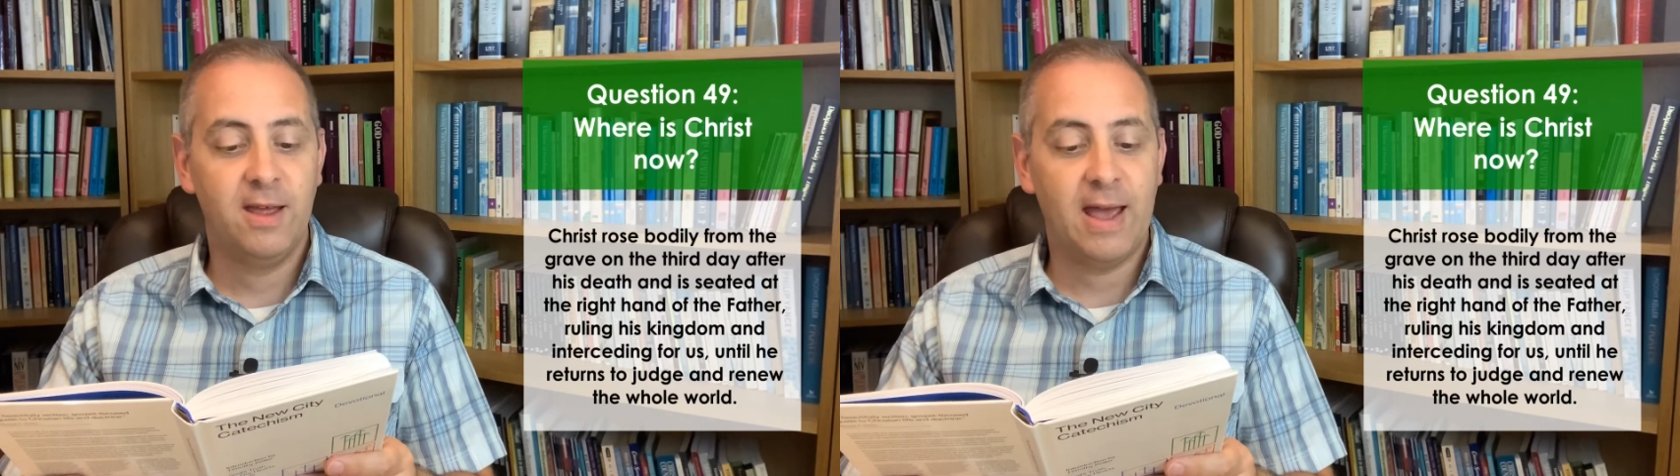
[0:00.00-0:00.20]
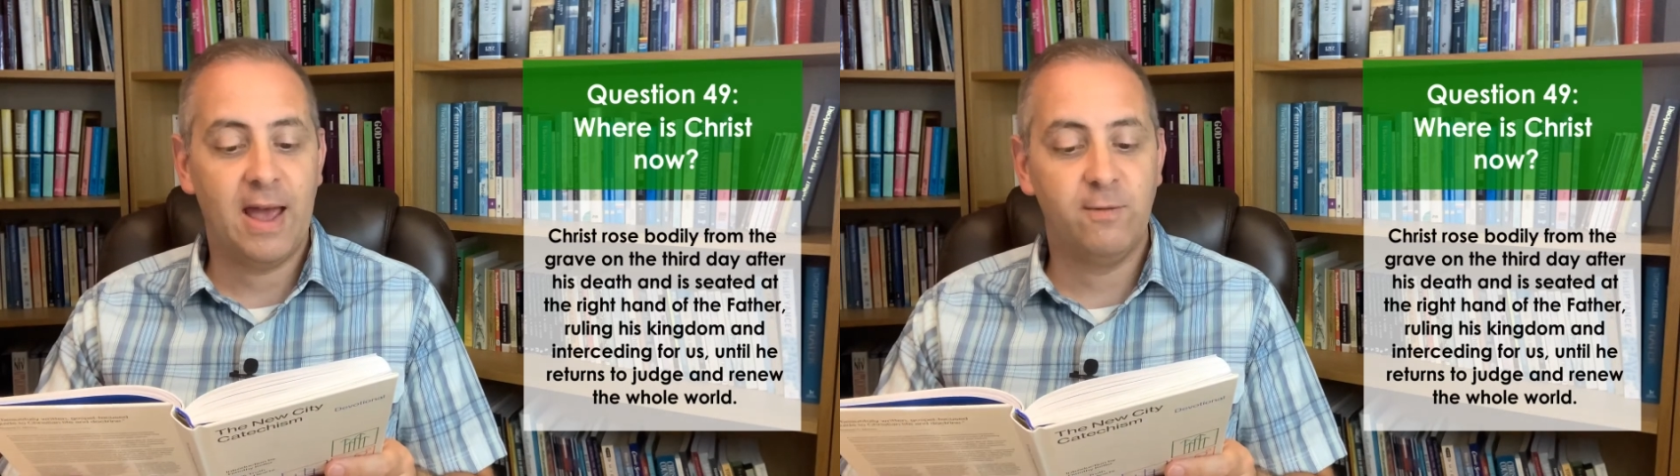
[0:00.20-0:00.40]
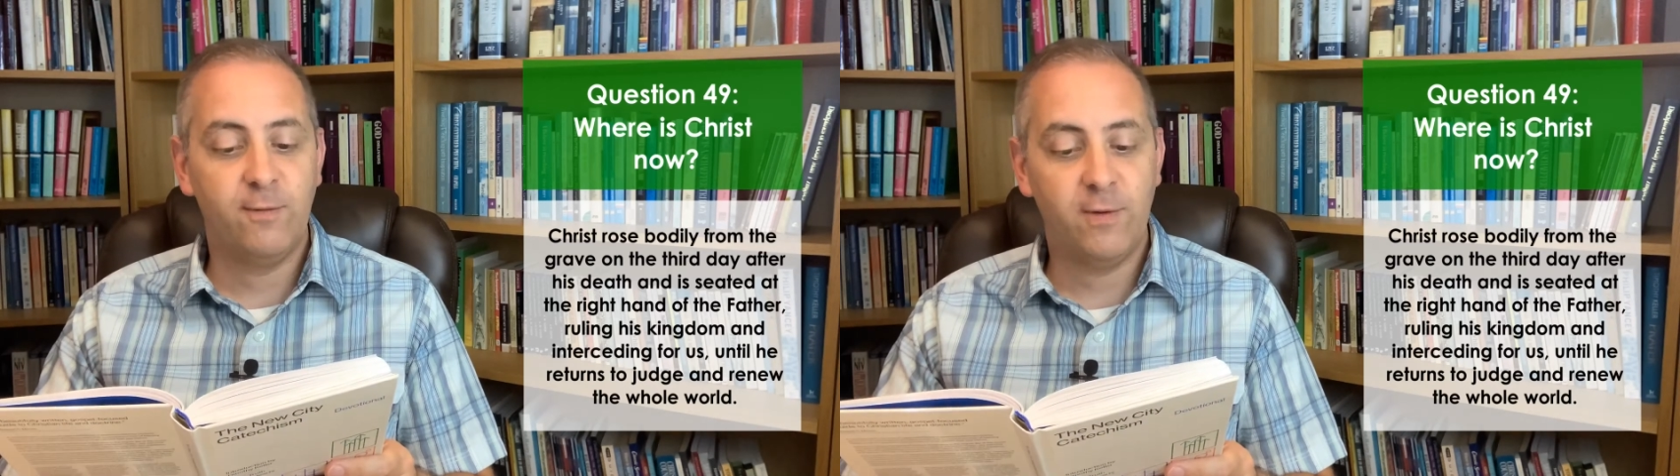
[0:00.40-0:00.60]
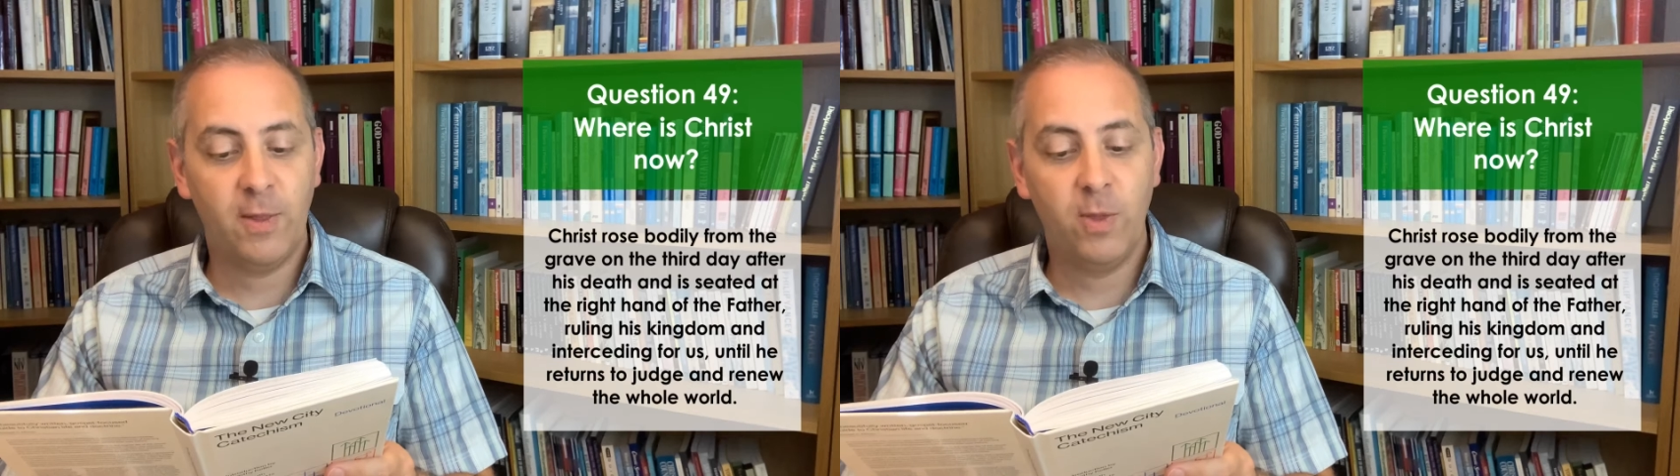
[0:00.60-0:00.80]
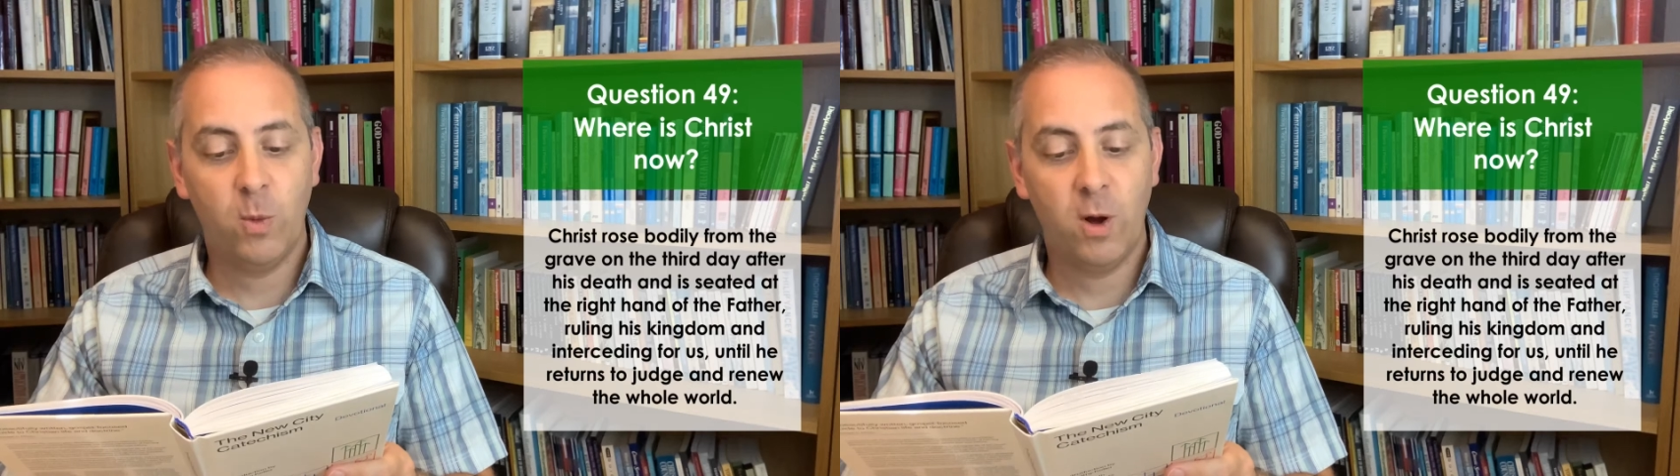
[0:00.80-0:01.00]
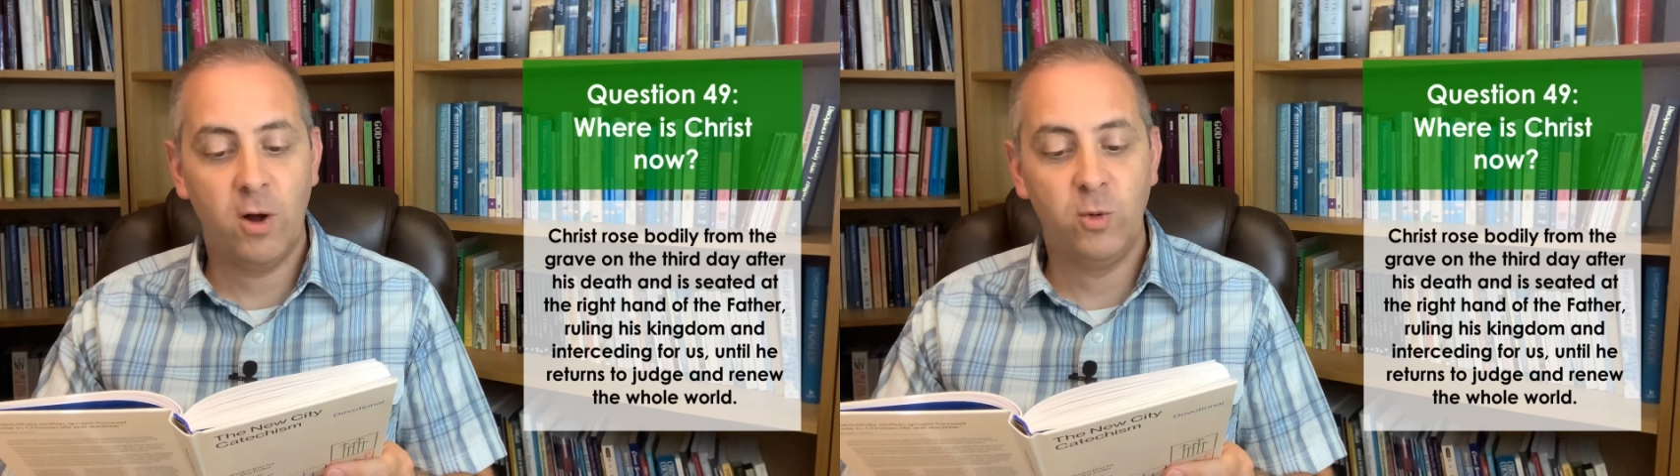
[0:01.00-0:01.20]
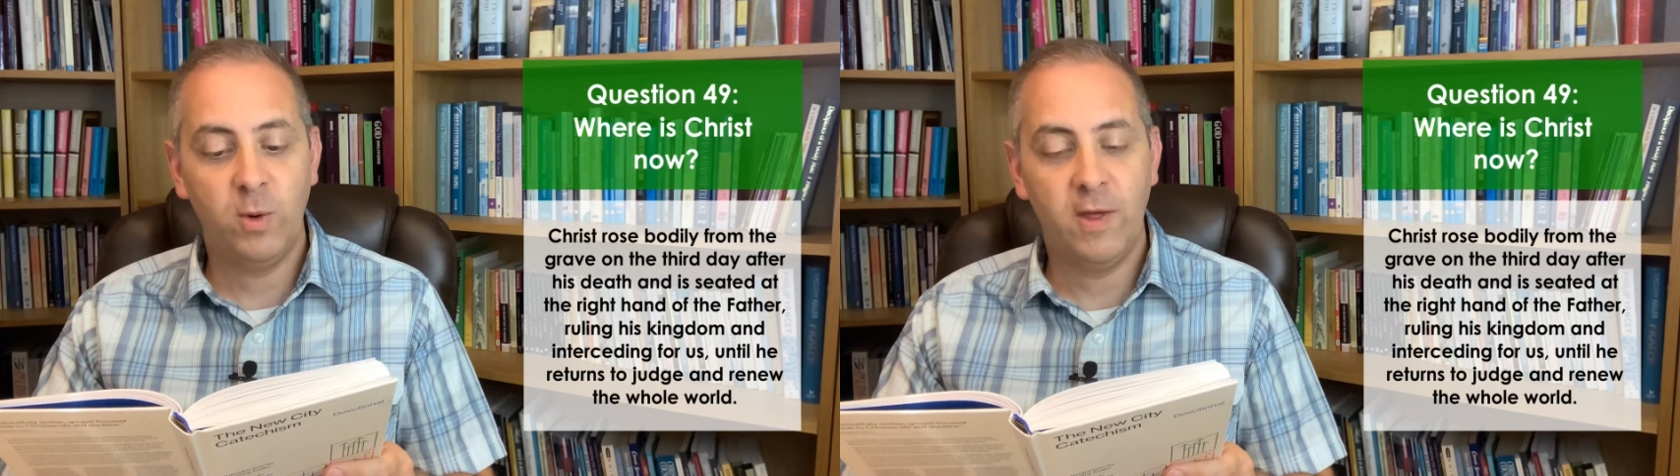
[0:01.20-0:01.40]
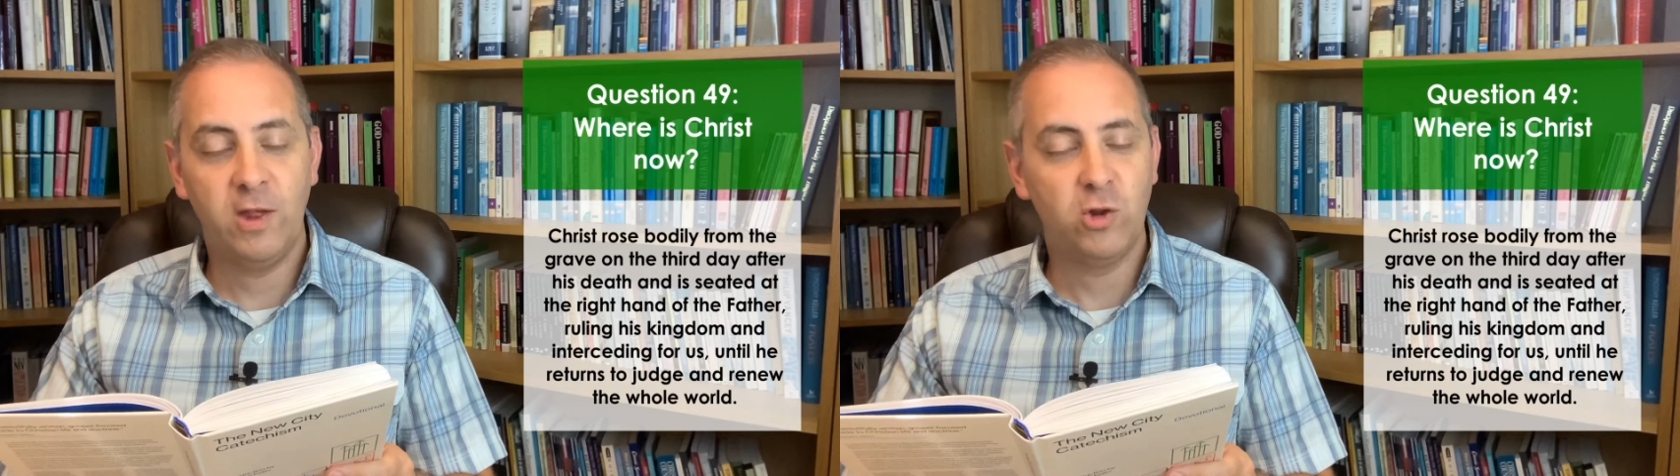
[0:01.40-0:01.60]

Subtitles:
and flood the world with his